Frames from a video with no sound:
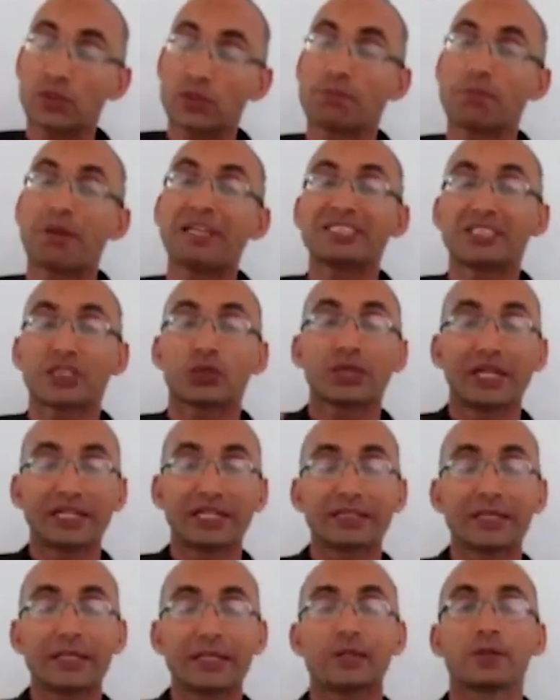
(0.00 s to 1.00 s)
the basic
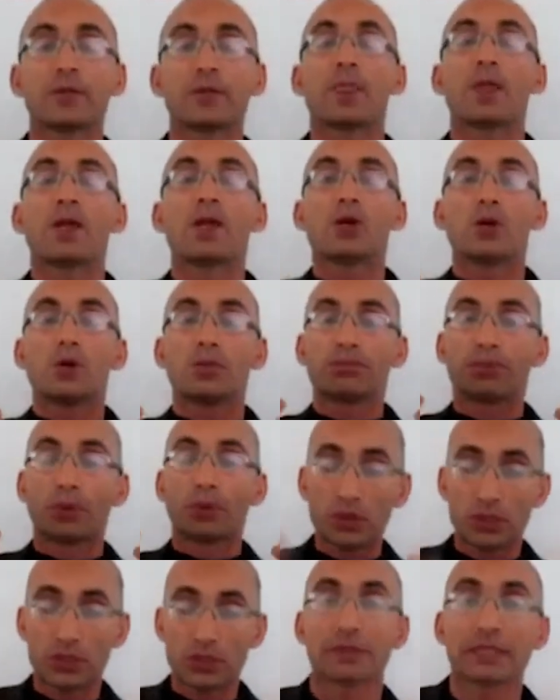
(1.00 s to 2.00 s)
unit in
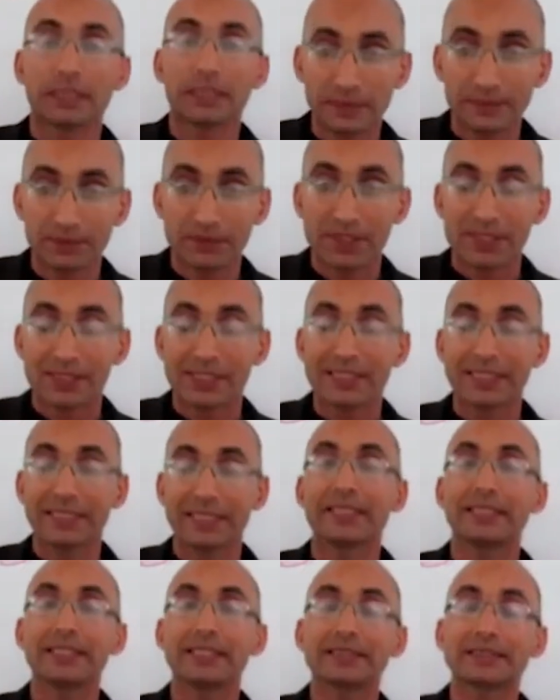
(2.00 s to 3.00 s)
poetry
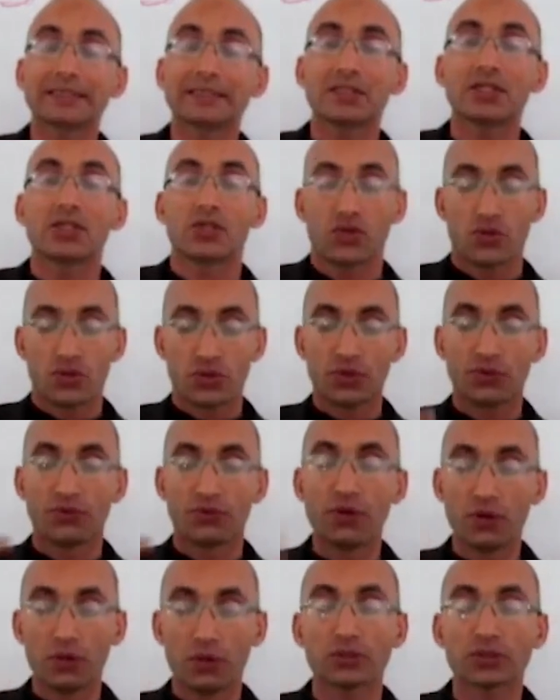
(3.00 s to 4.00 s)
is the
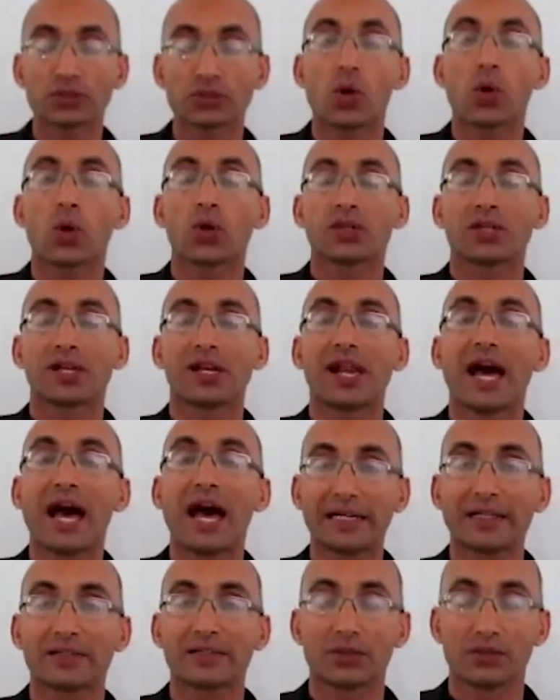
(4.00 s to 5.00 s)
verse or the
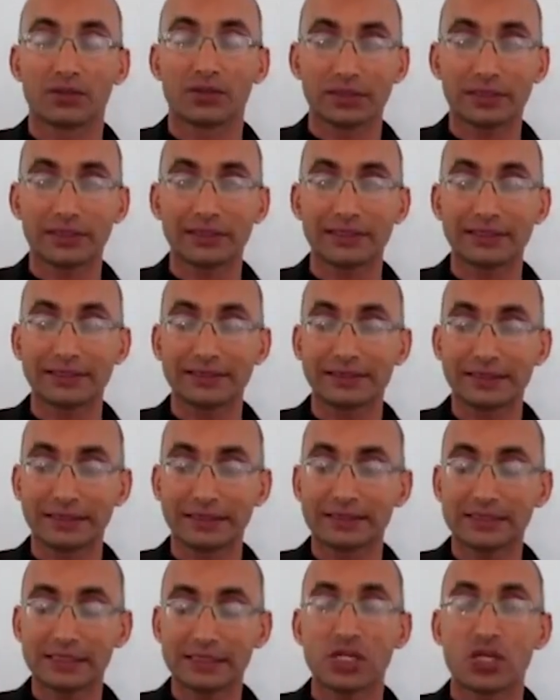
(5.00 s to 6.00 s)
line. Okay, it
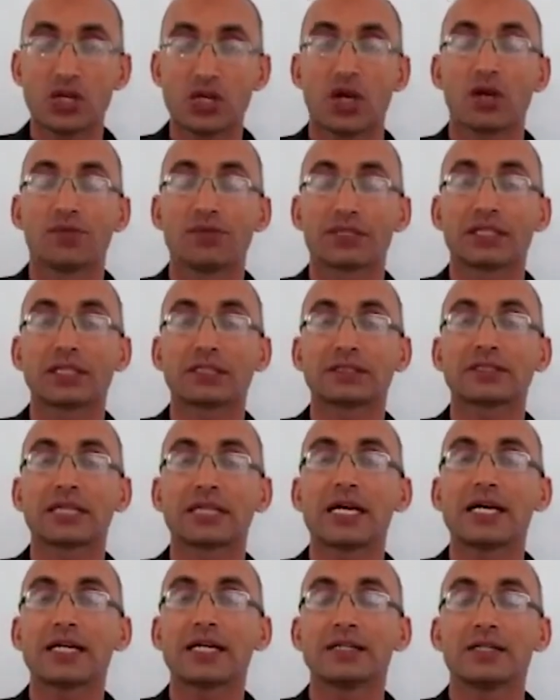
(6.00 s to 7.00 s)
is, we can
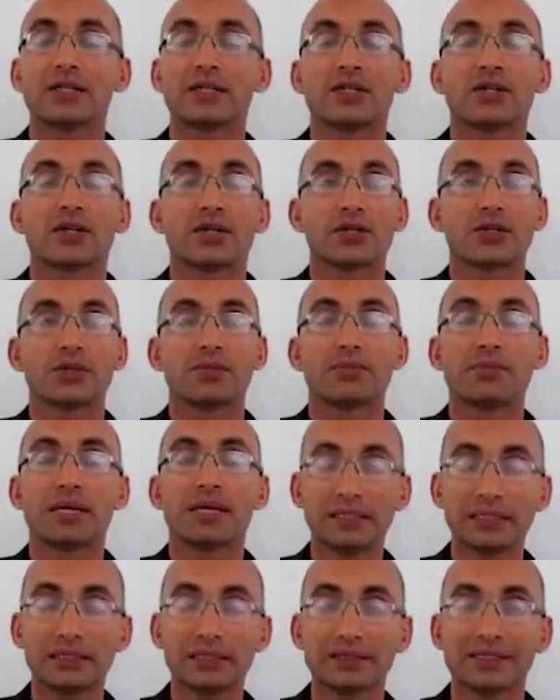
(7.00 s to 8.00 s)
say, the
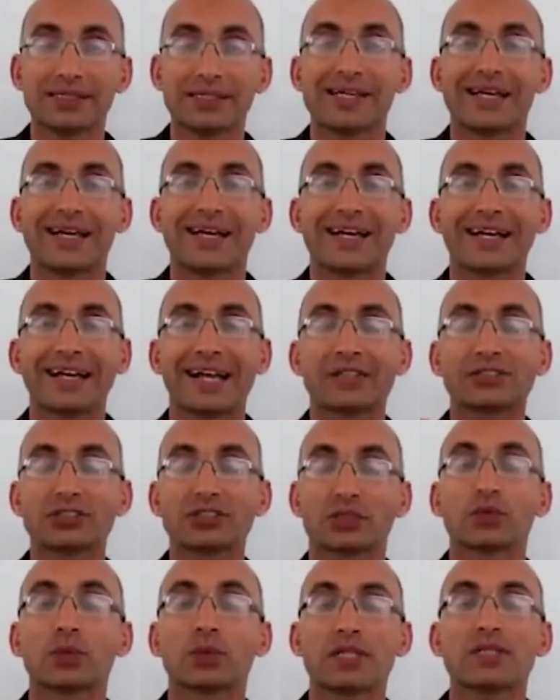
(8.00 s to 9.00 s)
main
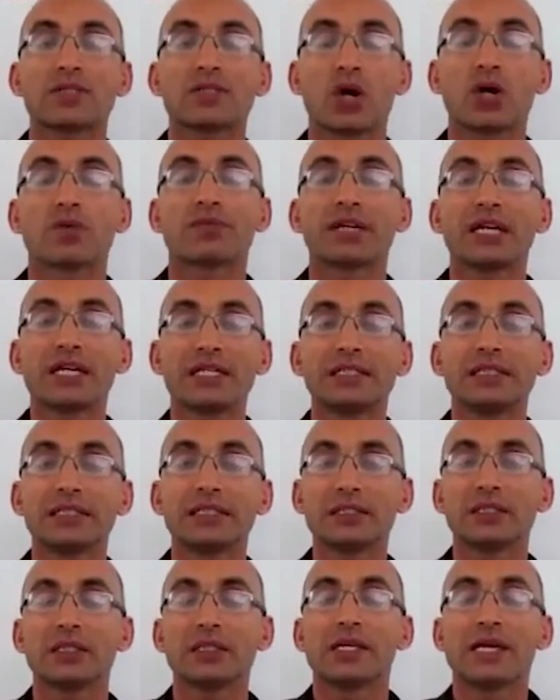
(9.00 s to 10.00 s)
constituent of
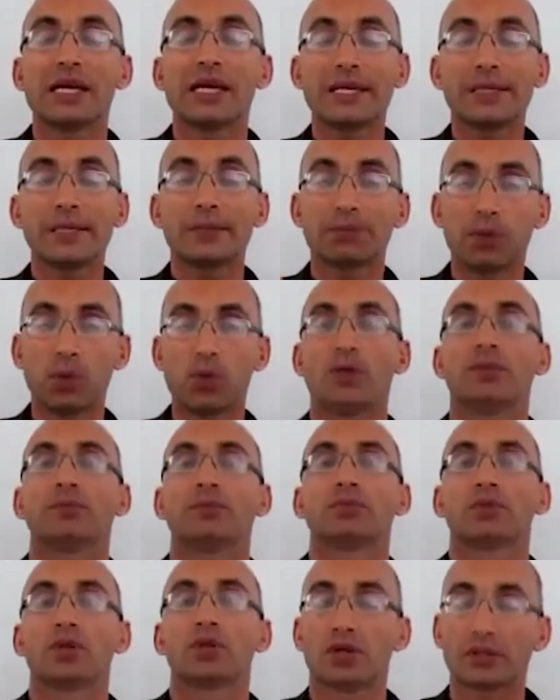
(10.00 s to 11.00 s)
any
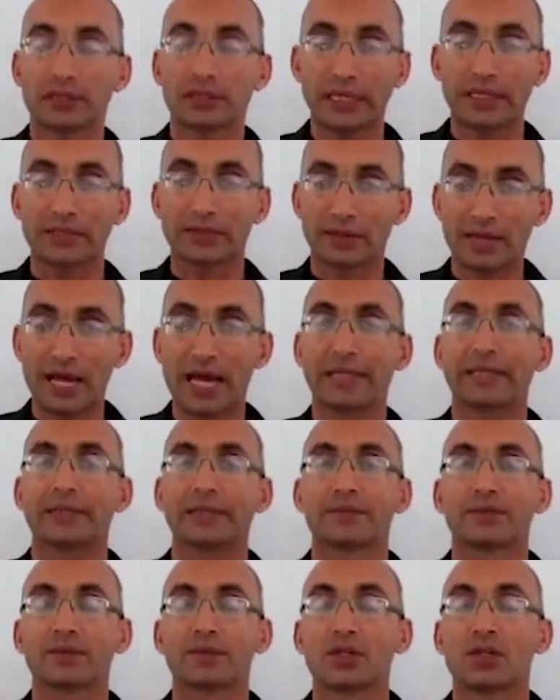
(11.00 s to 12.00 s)
poem. Okay, the
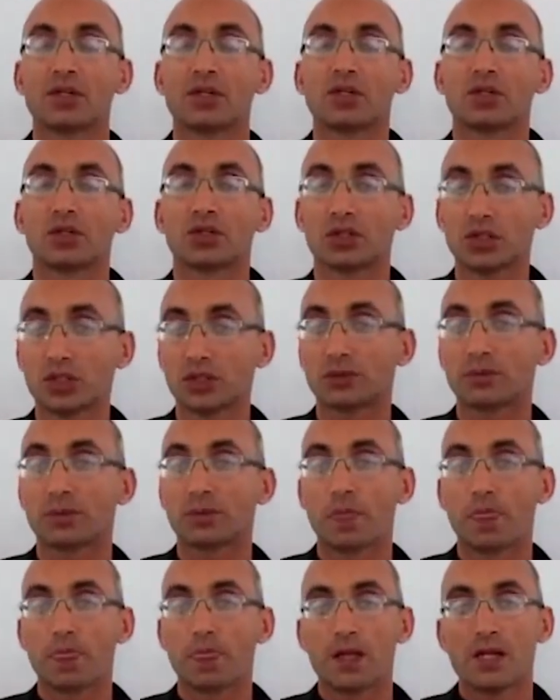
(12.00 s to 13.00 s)
line. Good.
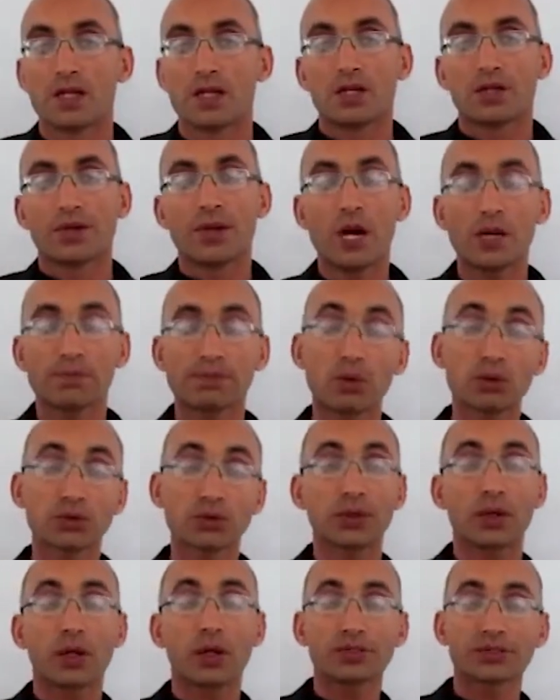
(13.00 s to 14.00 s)
Now
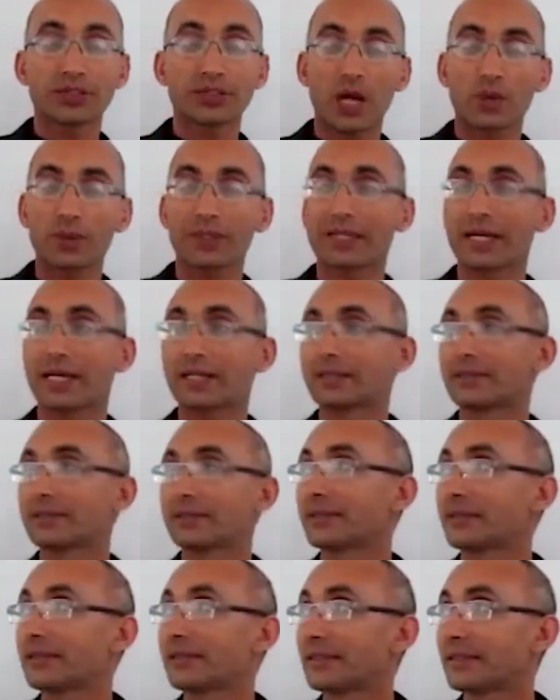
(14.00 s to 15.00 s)
poetry also we can,
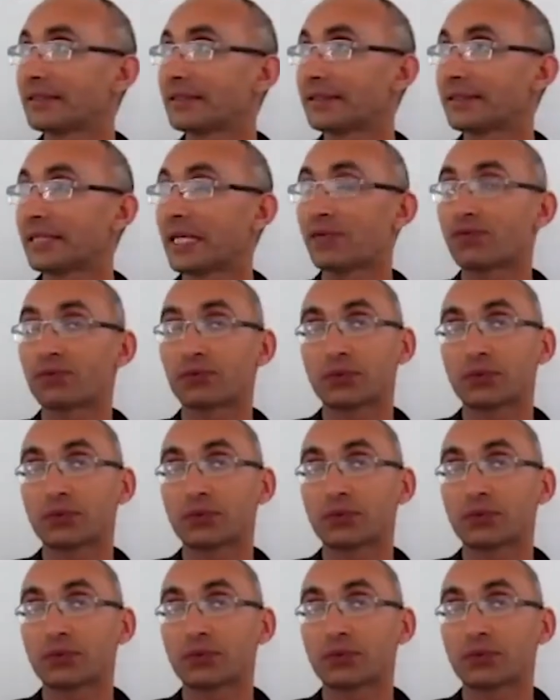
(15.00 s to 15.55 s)
if